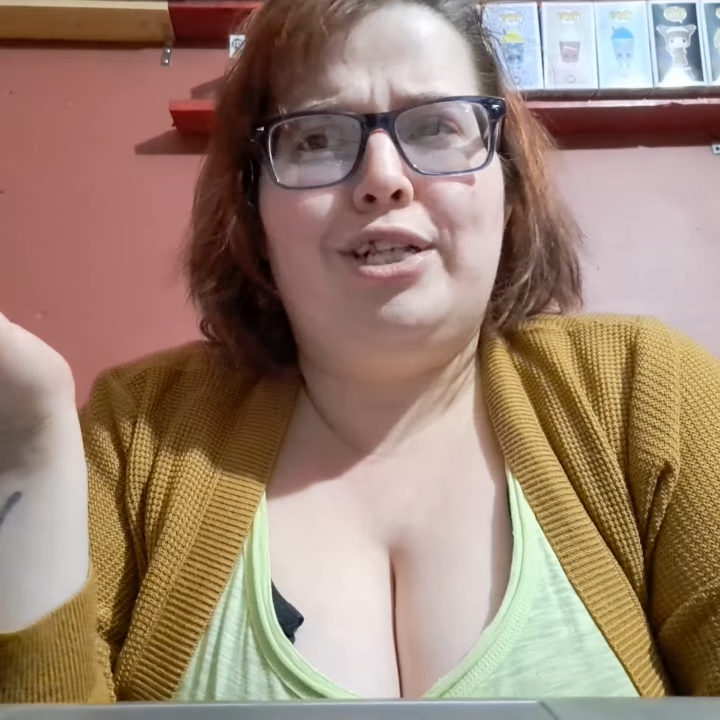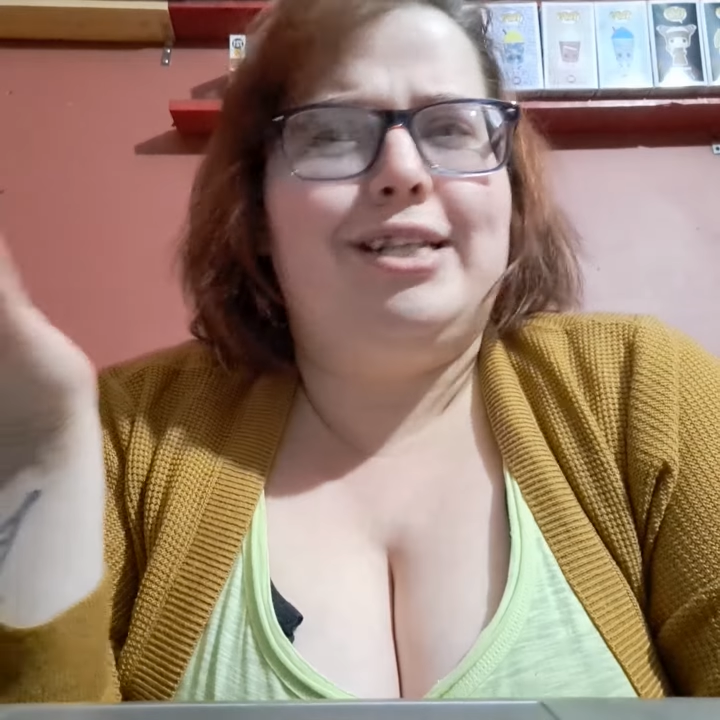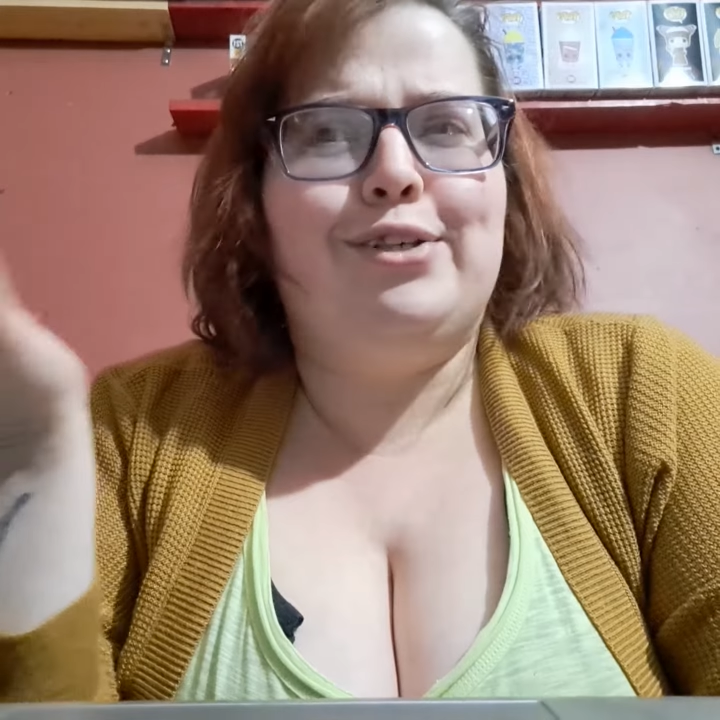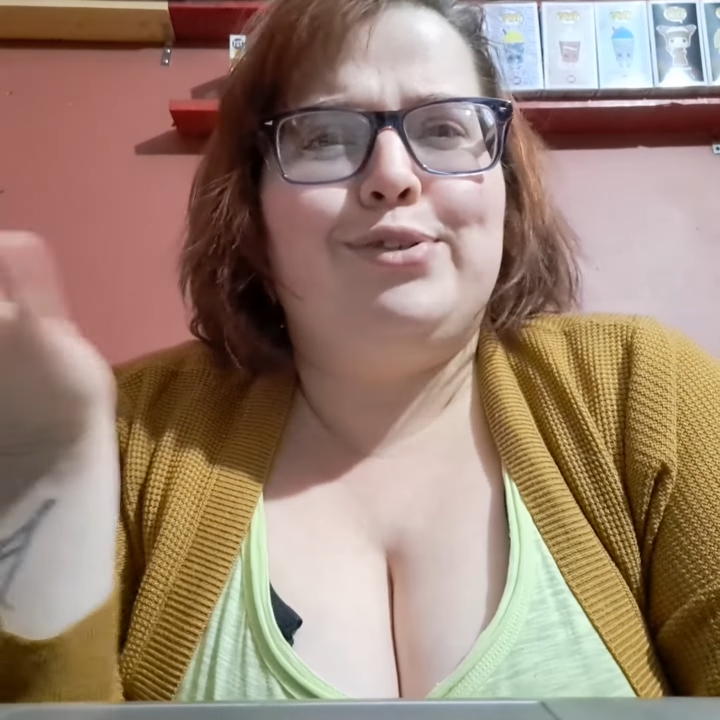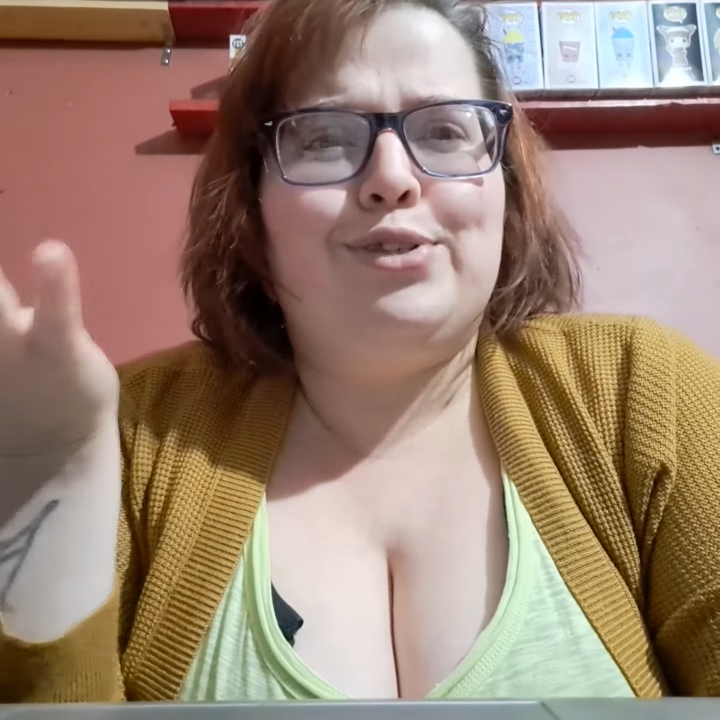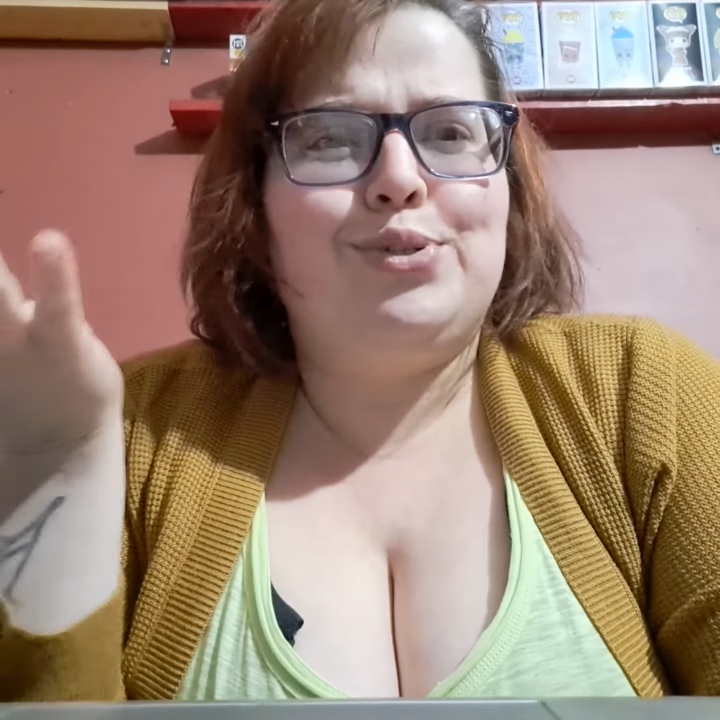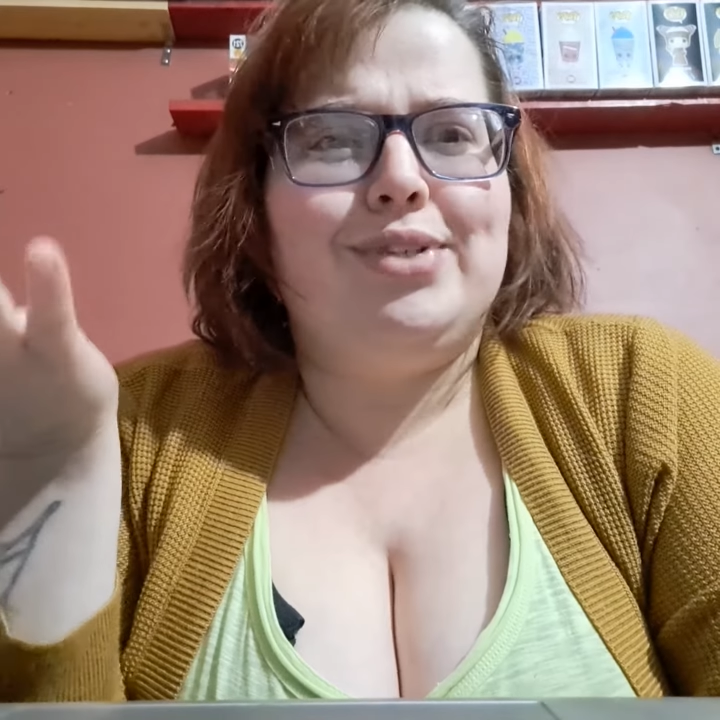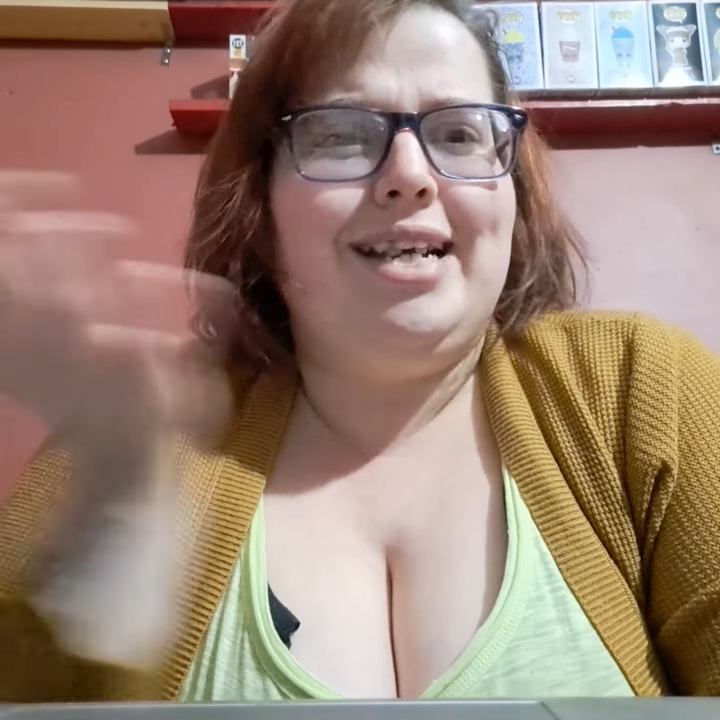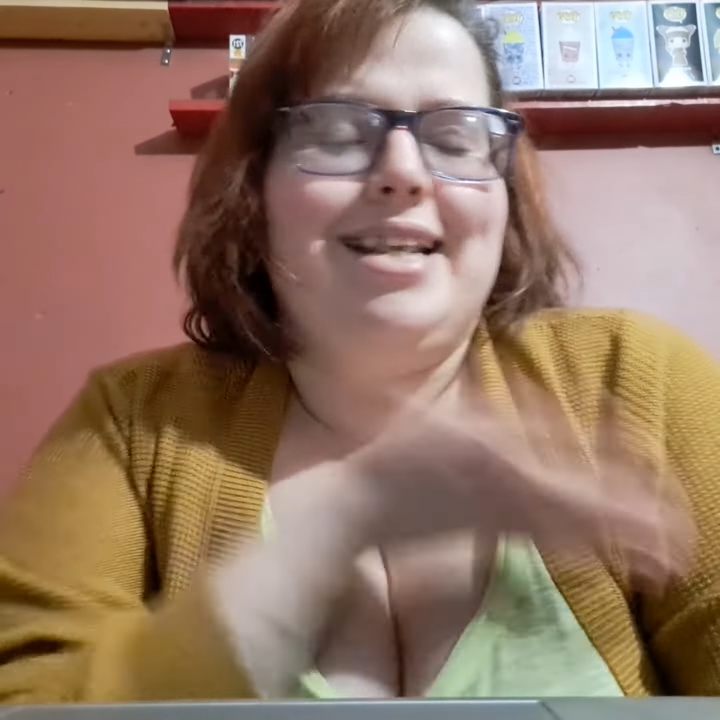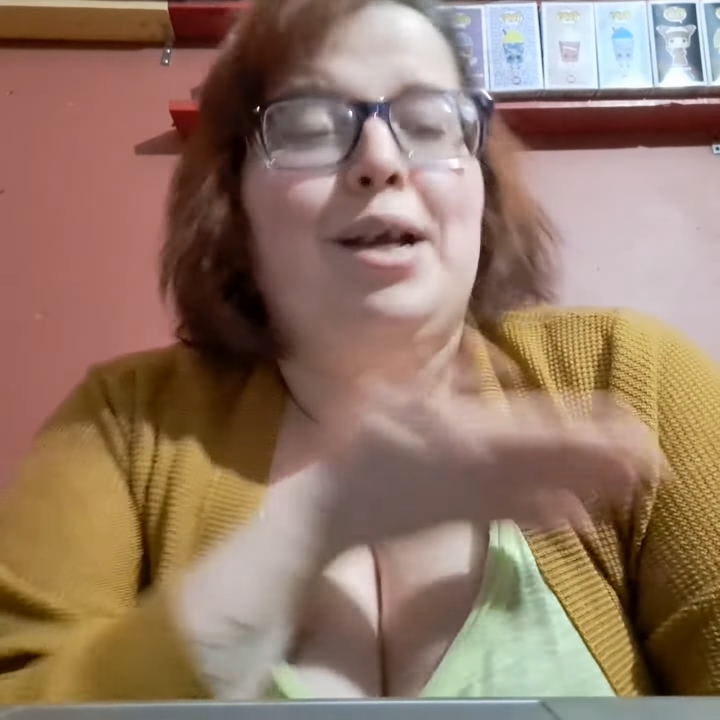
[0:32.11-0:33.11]
she could hear the
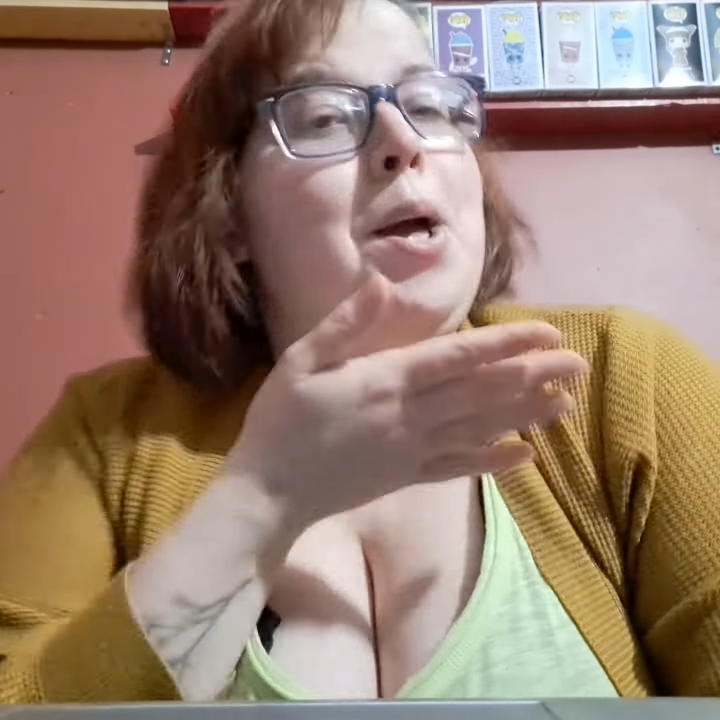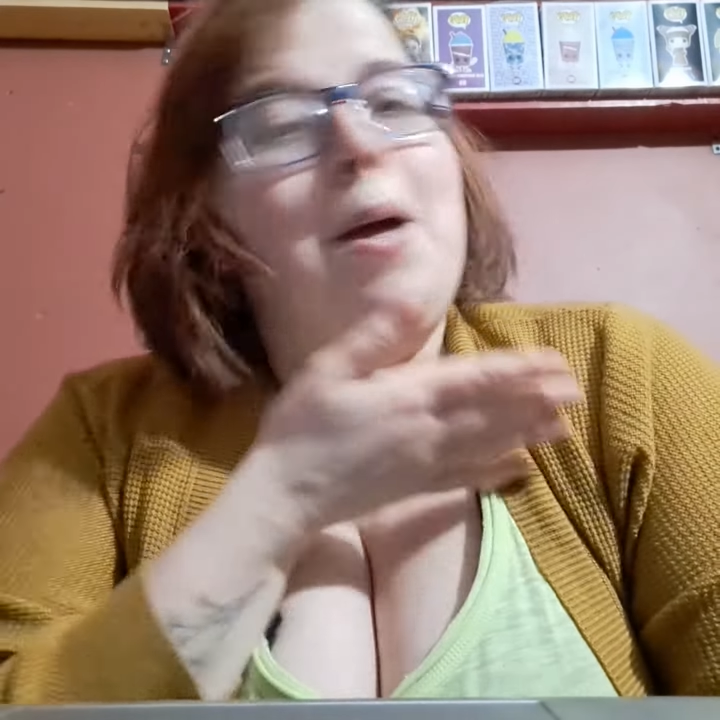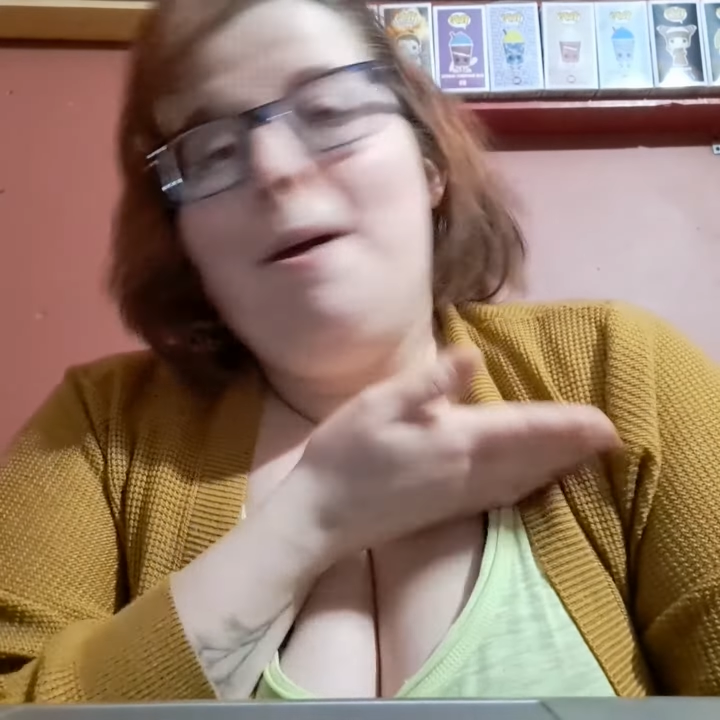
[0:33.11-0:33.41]
story ending.